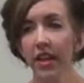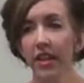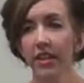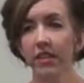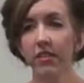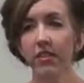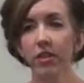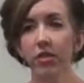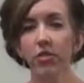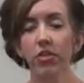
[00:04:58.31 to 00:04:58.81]

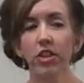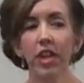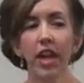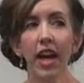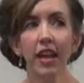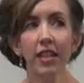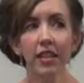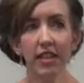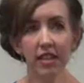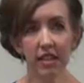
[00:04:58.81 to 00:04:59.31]
And so she
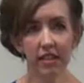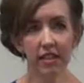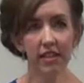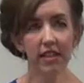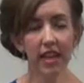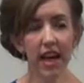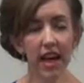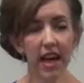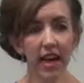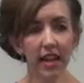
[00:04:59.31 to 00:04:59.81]
had to
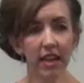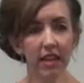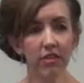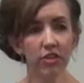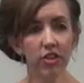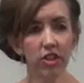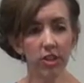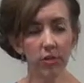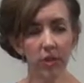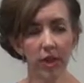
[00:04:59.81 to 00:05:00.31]
decide if
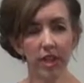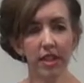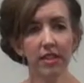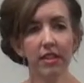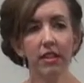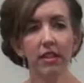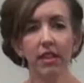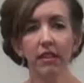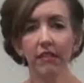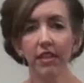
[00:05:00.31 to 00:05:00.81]
she wanted
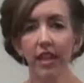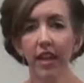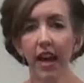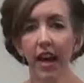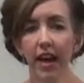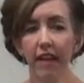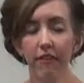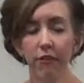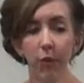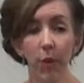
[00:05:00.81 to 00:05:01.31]
to live a
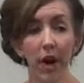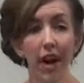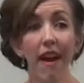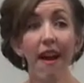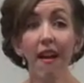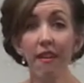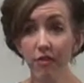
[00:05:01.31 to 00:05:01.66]
life where